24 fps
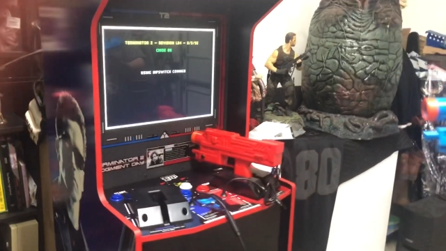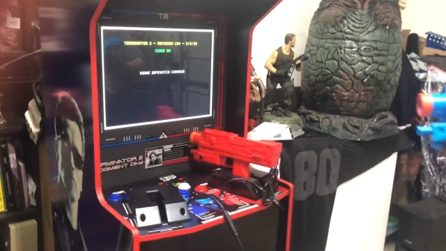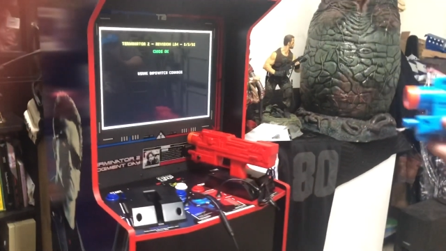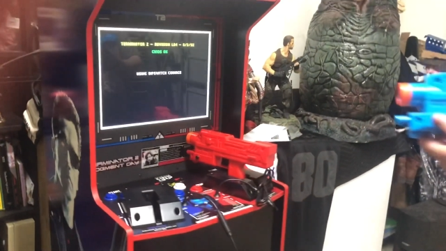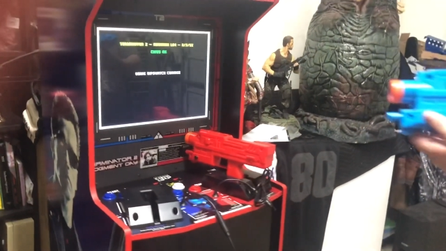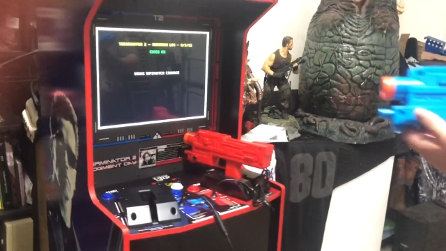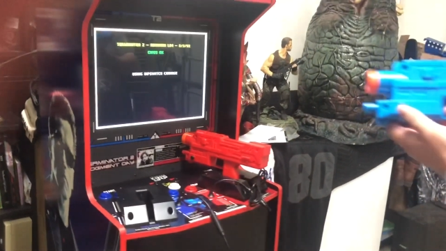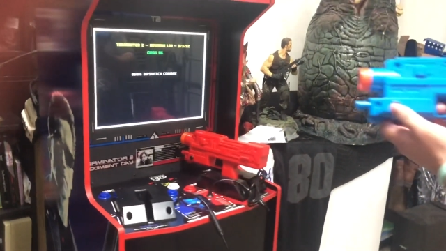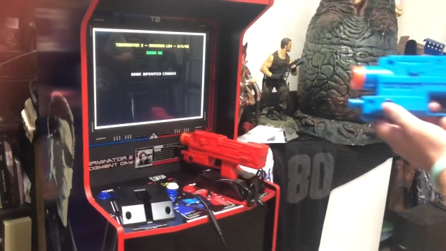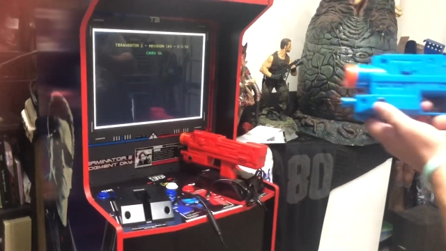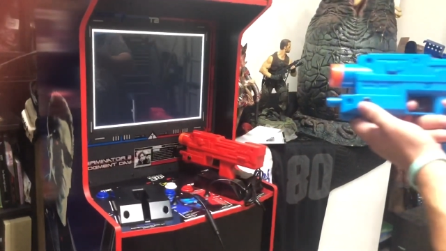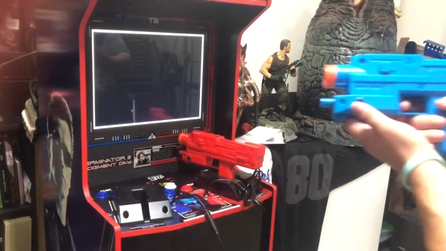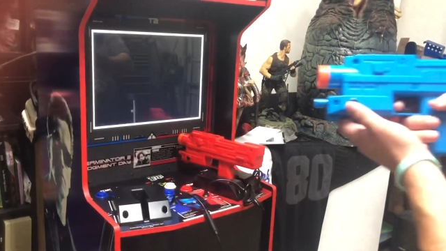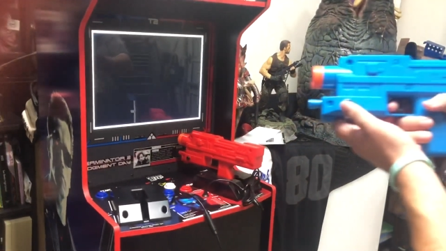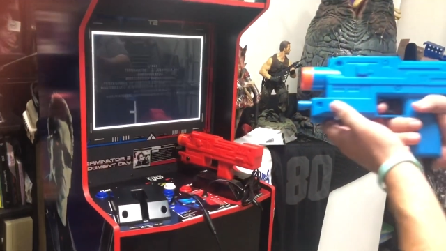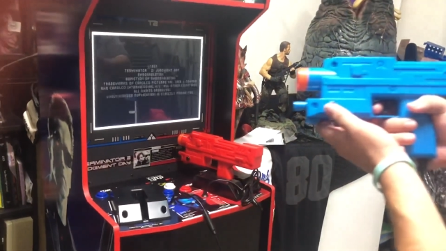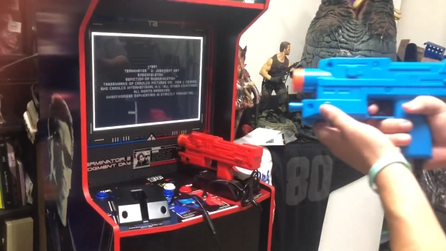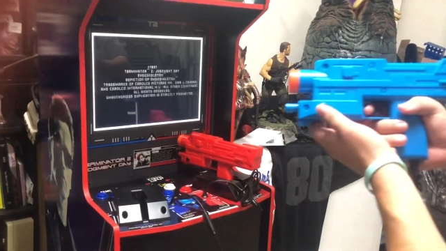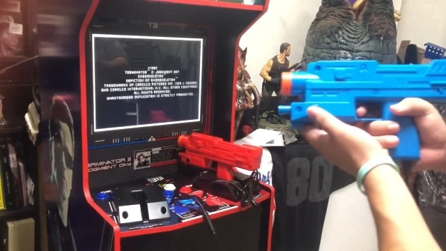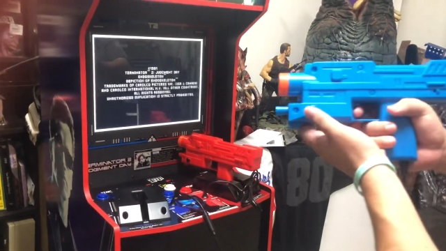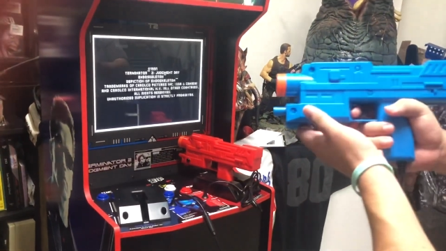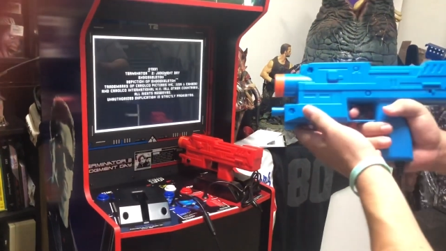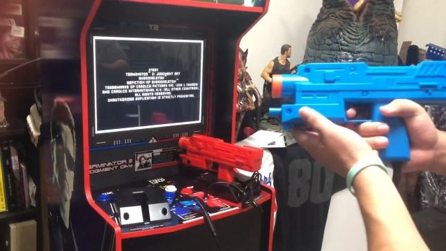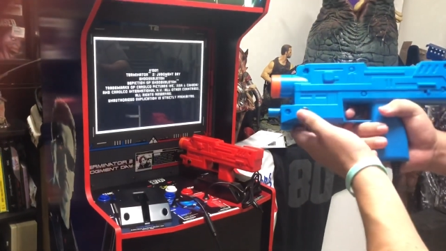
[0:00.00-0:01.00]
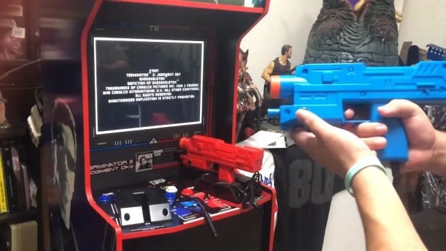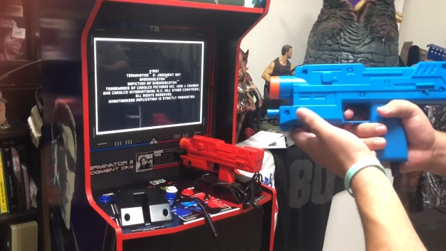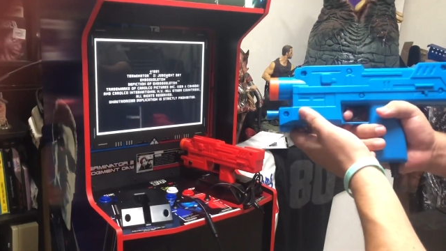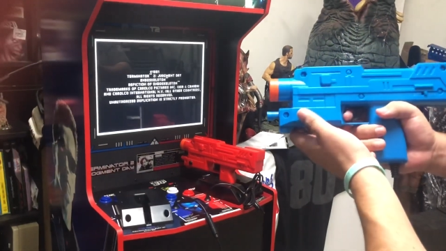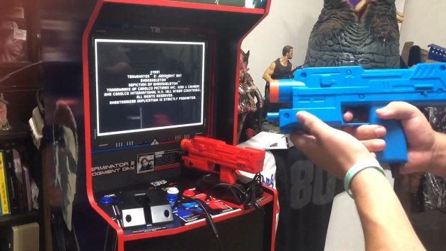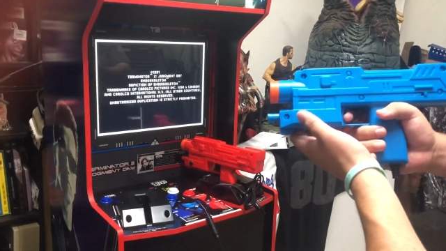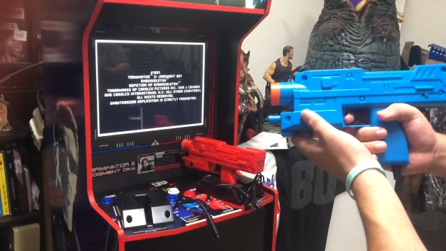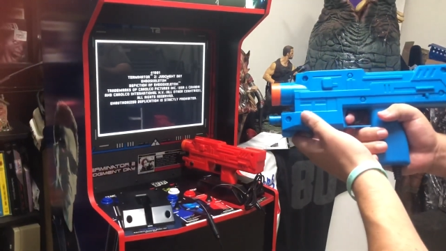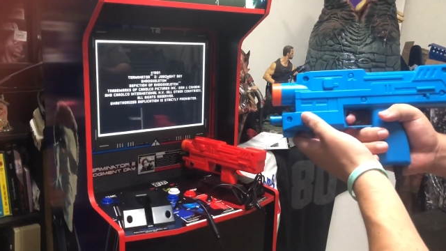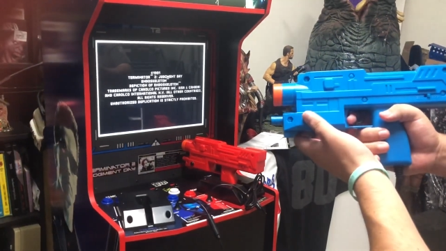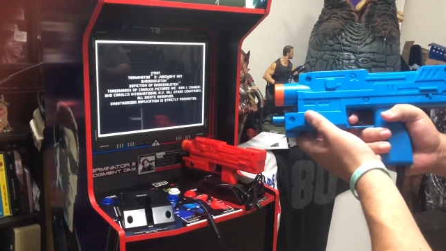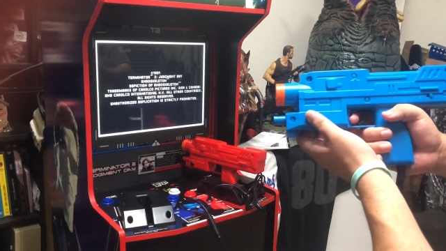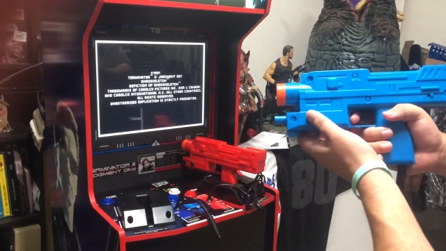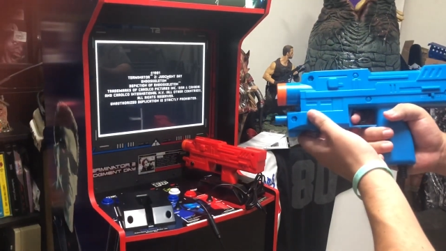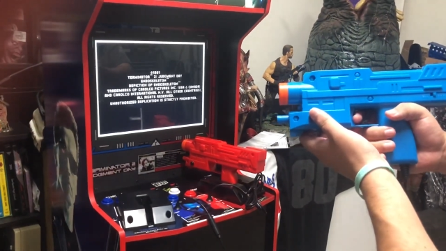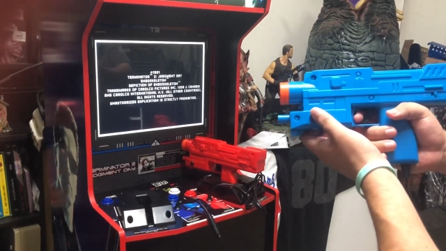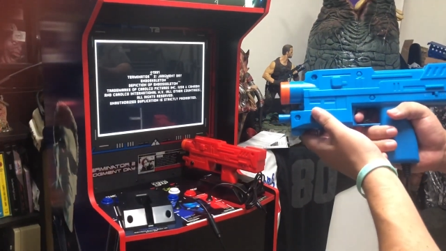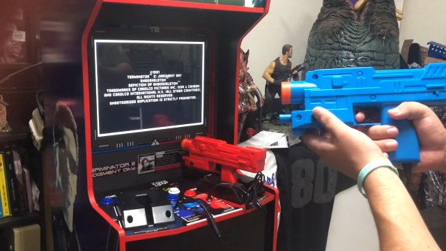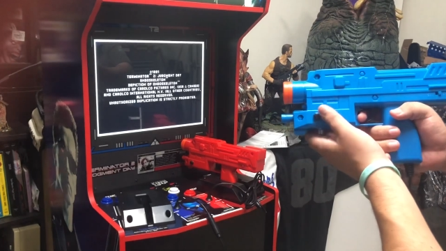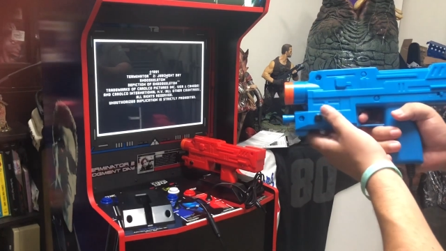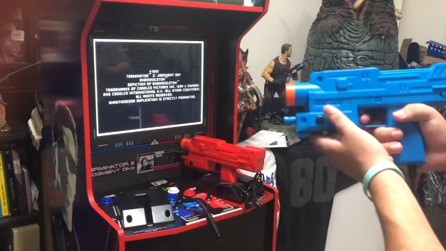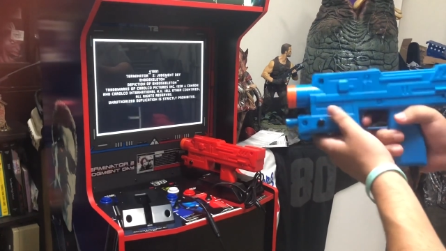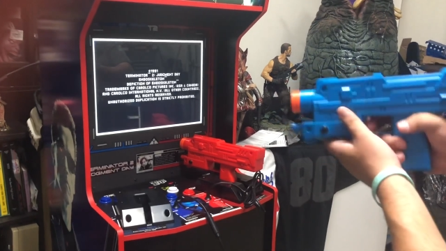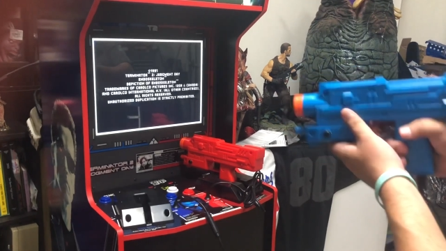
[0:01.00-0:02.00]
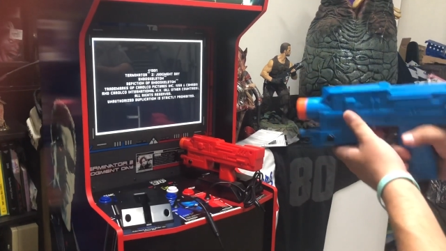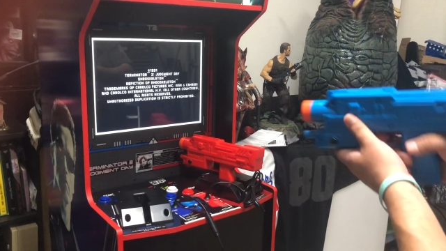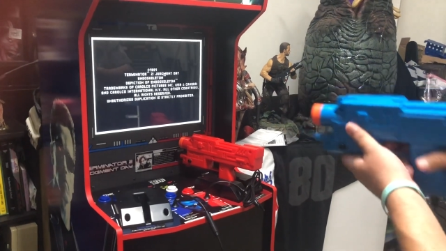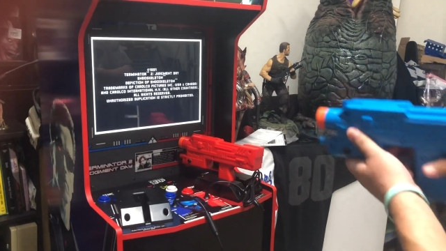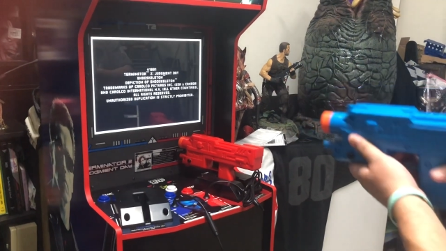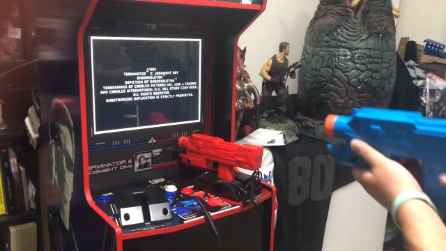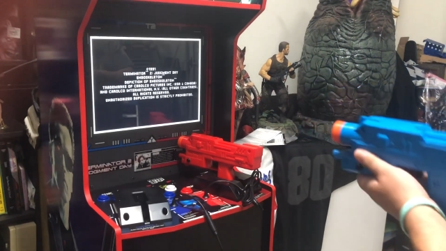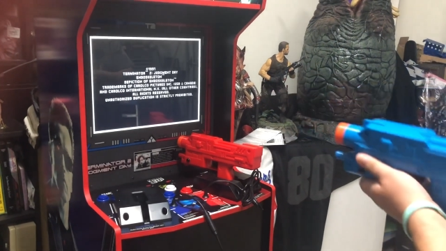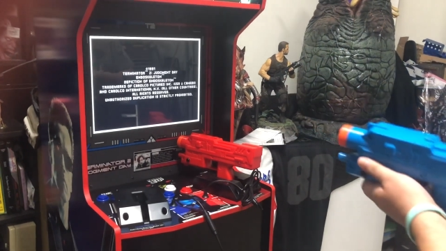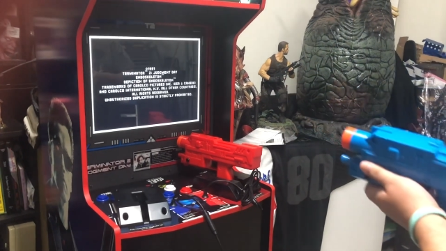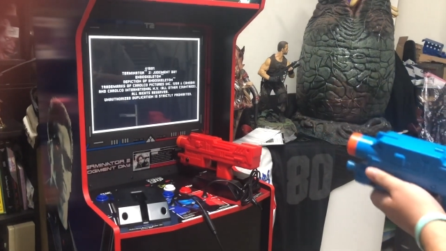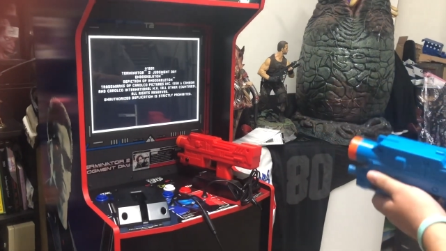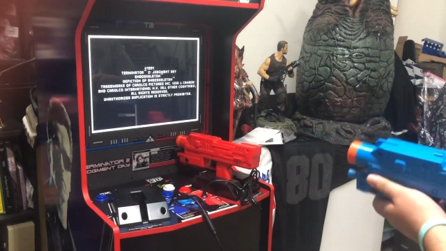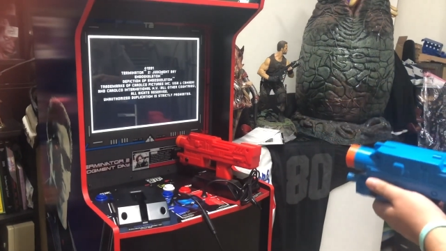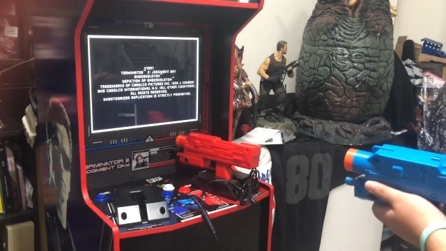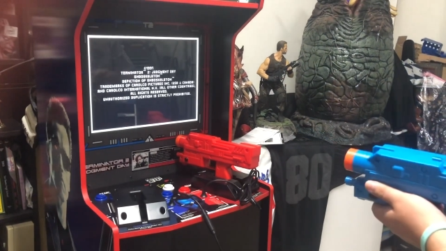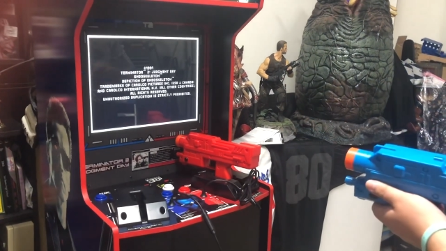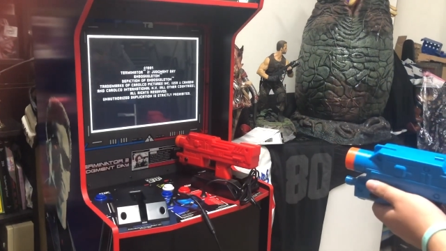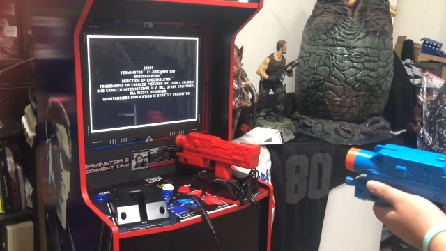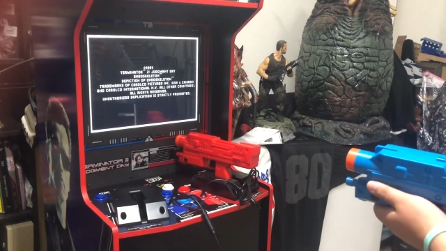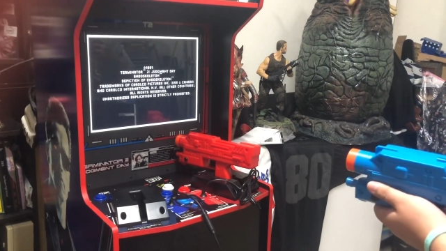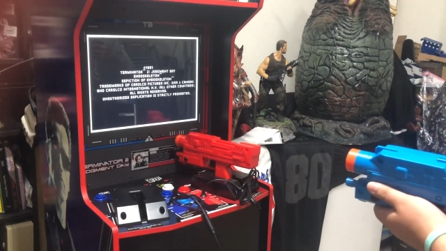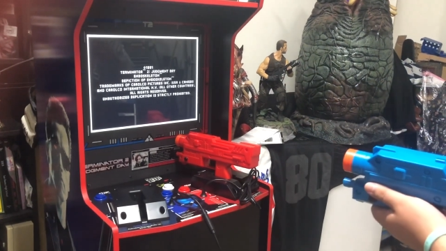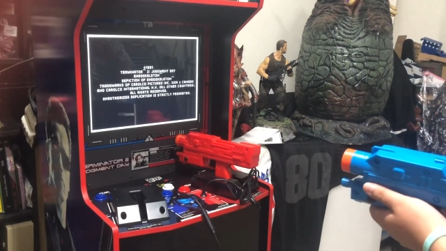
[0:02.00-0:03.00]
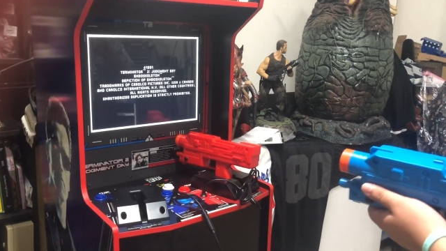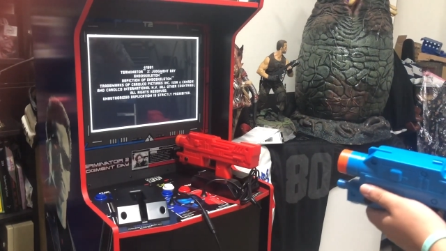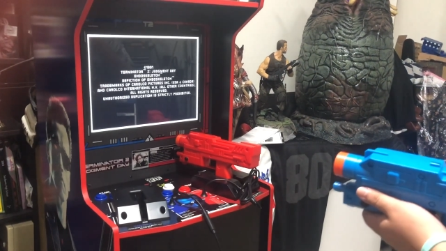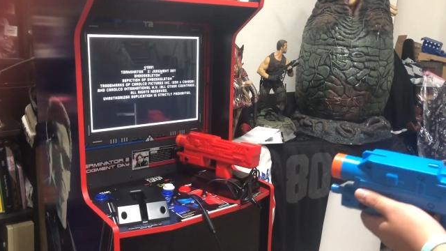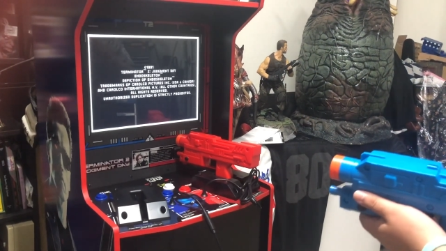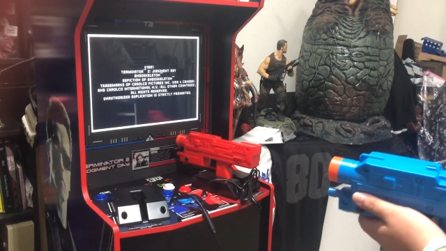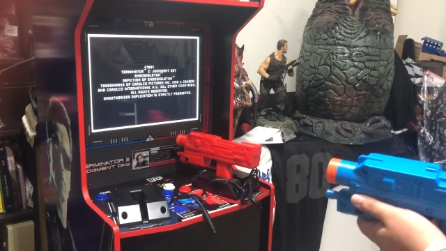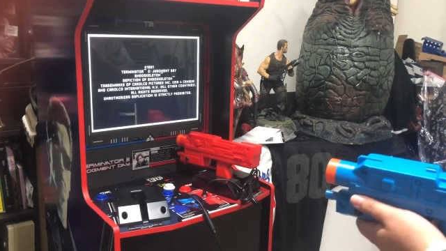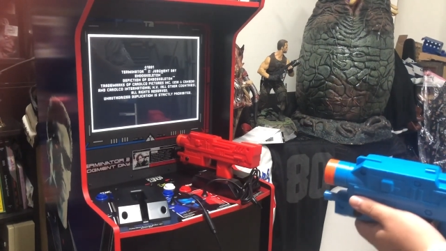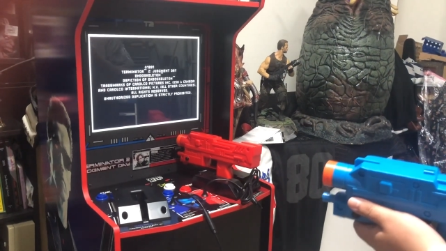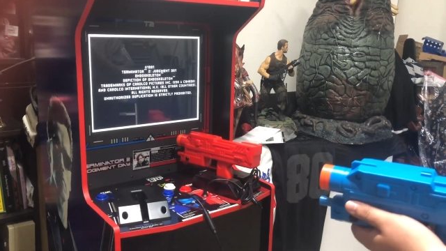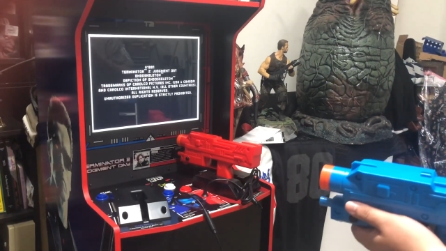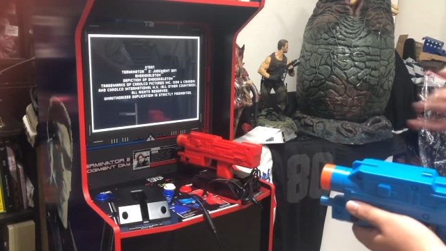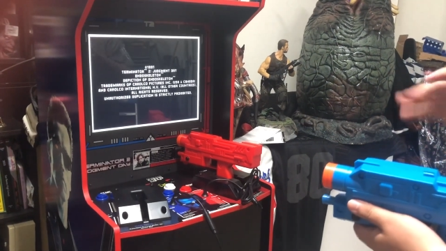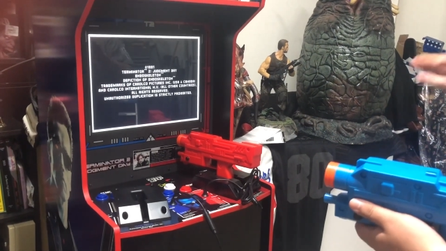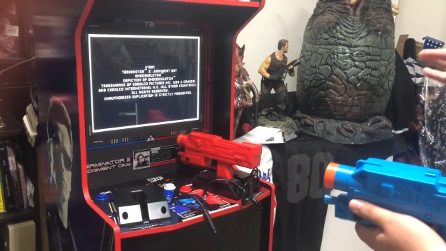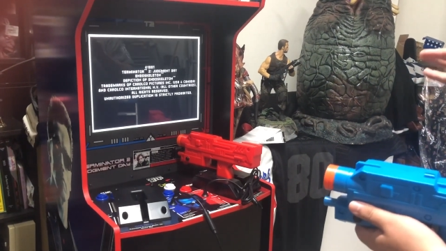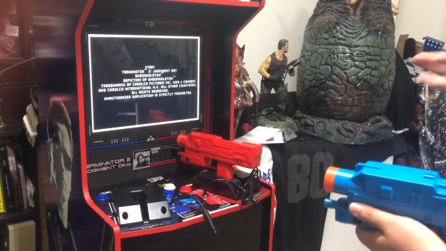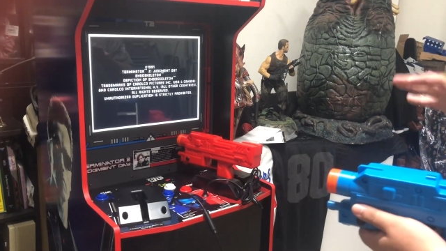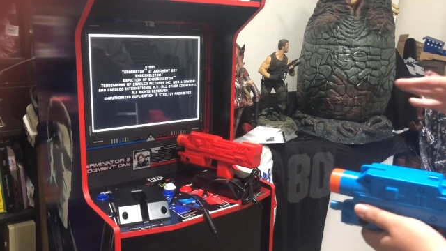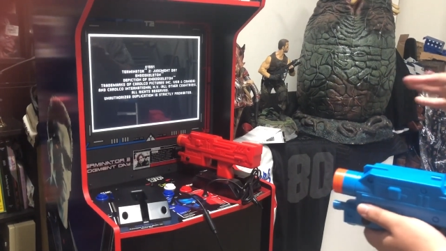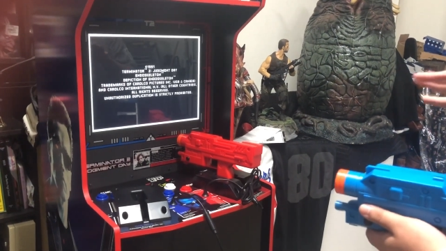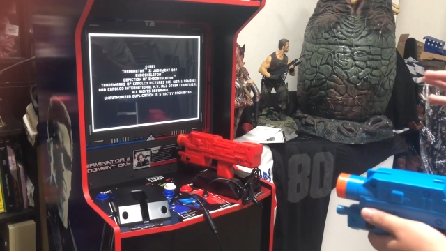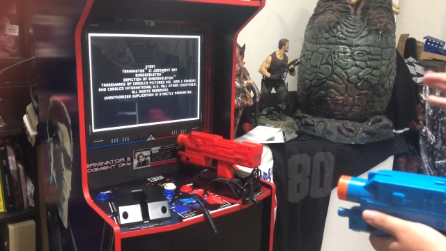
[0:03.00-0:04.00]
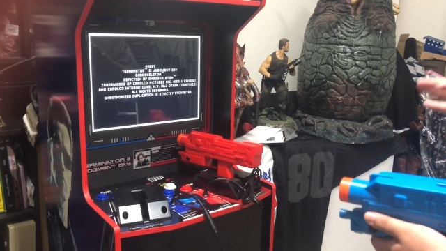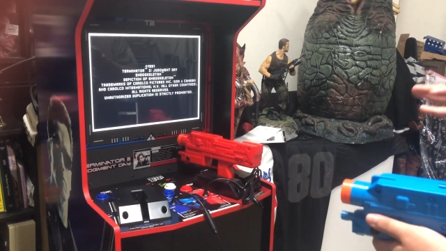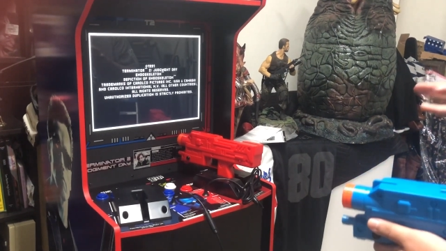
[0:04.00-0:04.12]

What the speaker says: [unreadable: no face in view]